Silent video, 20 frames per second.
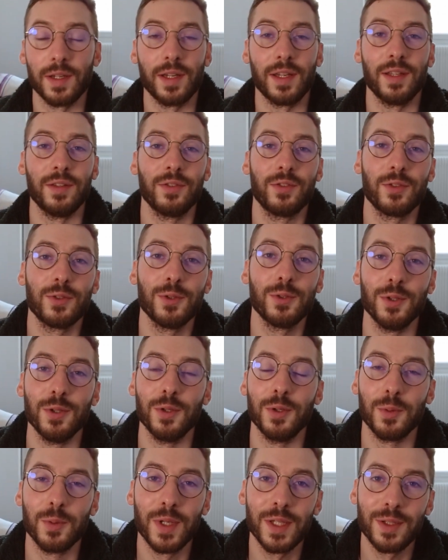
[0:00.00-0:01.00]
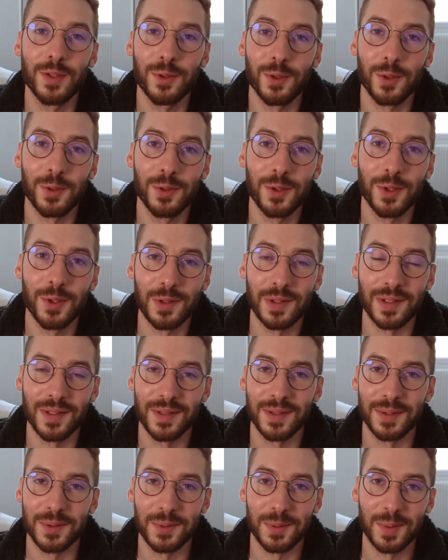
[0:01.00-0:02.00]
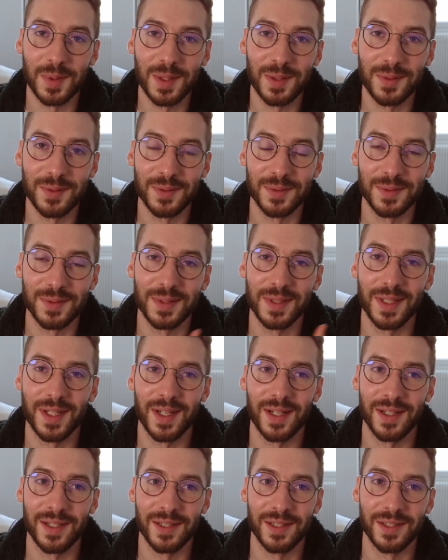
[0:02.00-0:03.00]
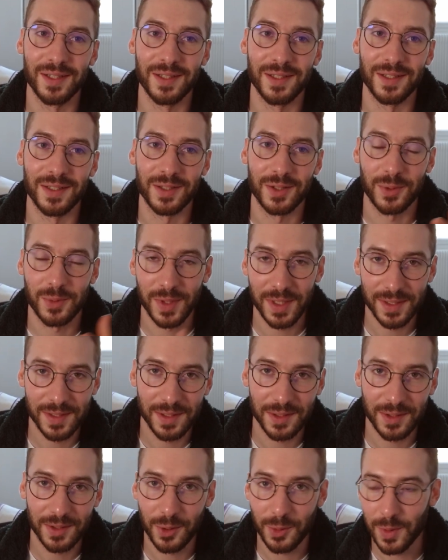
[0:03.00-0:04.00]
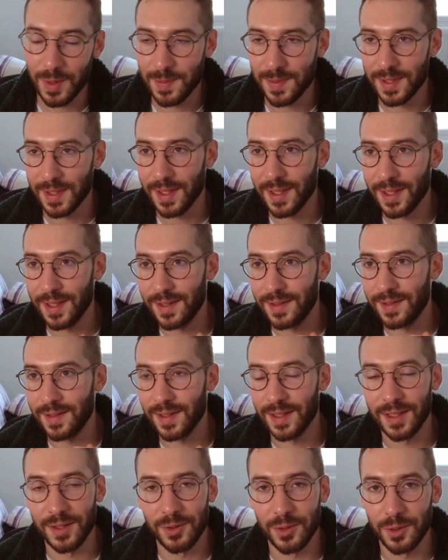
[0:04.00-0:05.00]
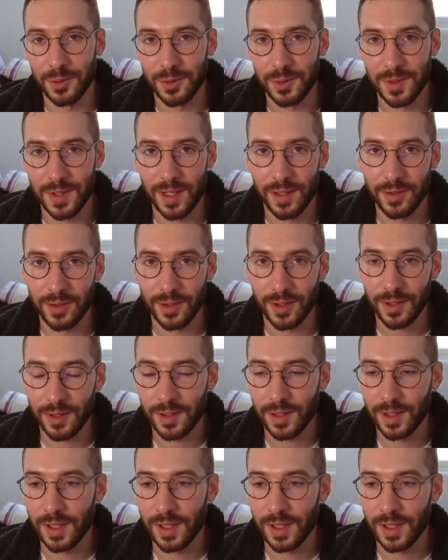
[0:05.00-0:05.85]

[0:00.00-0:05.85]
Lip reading: and so when you're done with creating your website and your newsletter,